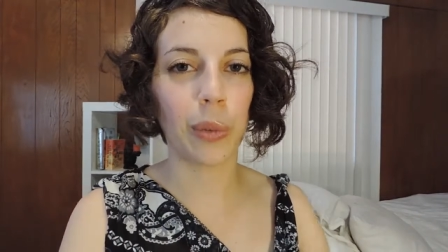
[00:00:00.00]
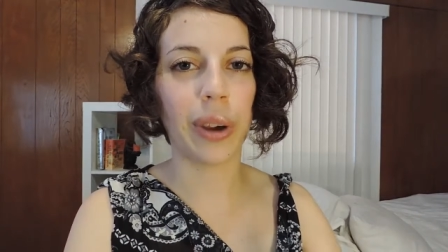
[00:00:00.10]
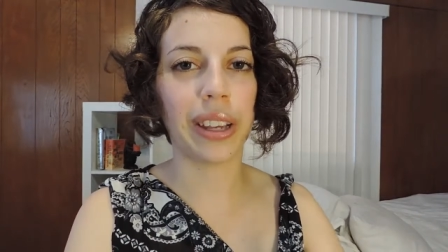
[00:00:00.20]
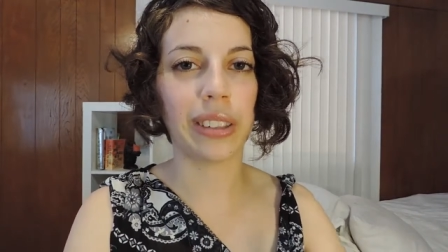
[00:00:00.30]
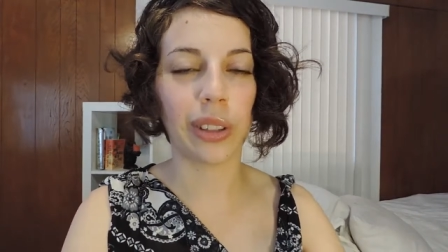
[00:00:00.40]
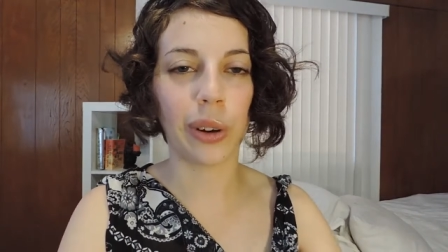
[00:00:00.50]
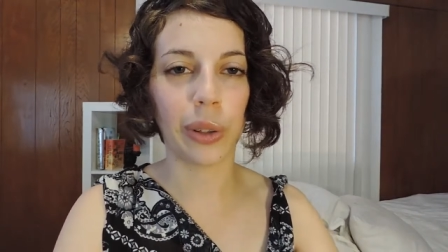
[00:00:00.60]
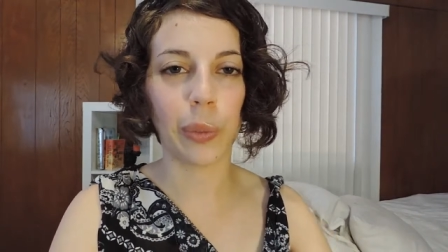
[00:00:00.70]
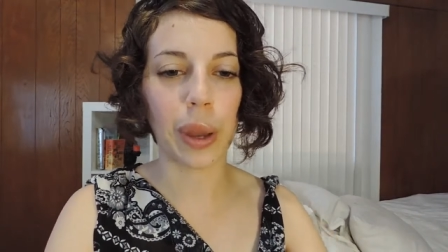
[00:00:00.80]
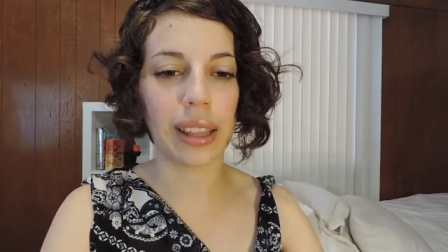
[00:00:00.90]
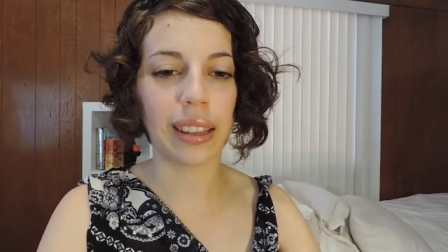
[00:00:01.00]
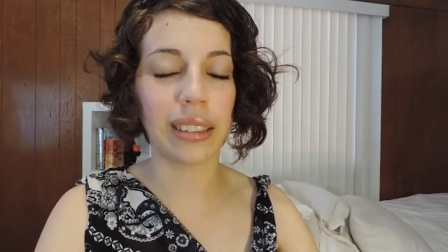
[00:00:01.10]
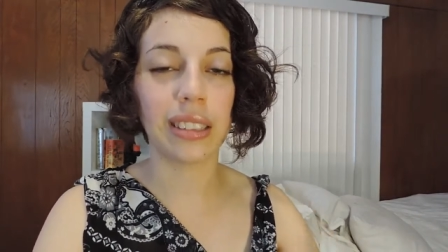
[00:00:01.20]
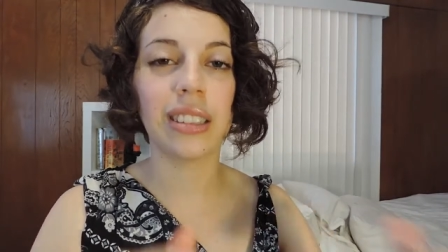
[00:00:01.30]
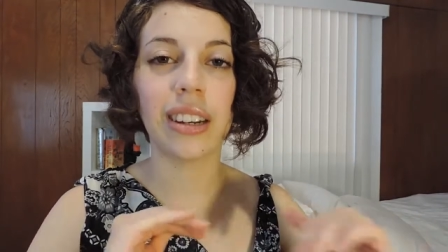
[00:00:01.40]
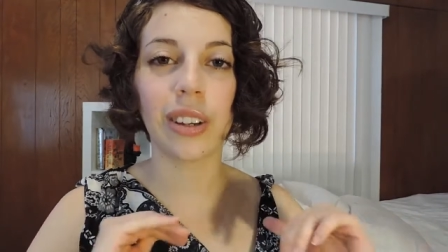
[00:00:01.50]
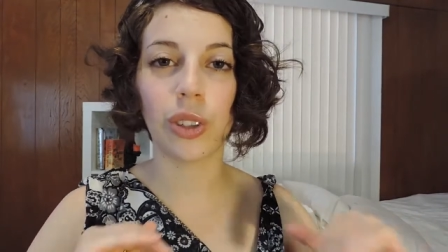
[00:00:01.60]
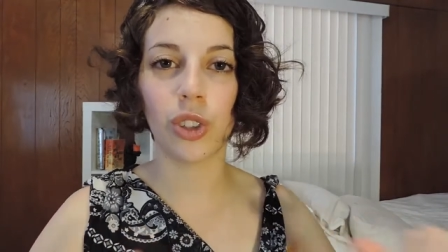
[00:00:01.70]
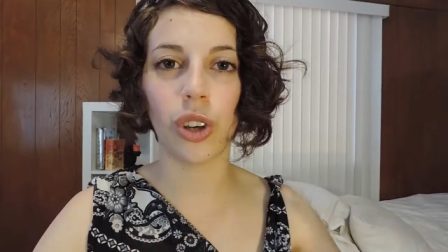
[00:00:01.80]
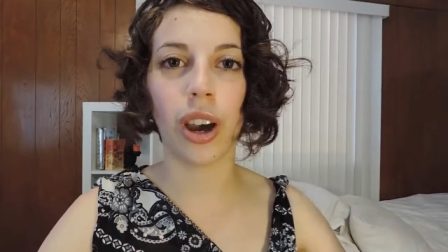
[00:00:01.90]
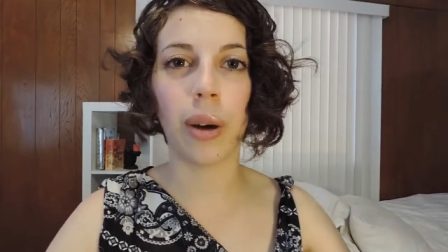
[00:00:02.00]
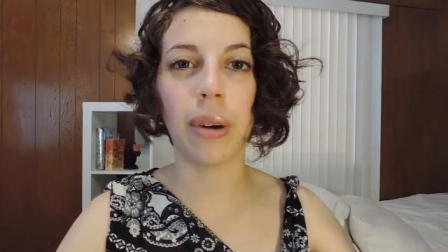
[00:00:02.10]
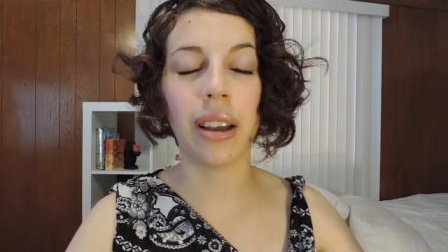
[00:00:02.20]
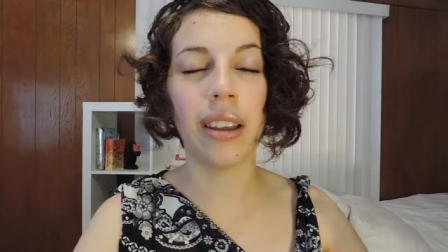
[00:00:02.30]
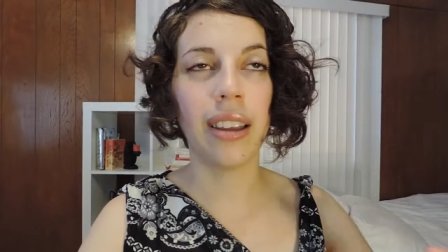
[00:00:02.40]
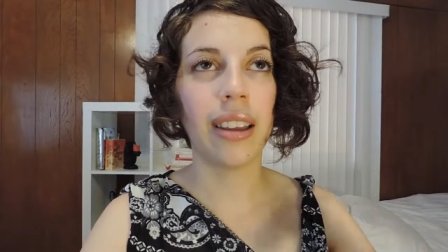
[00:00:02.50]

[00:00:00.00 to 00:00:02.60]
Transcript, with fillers: went all the way like they did a good job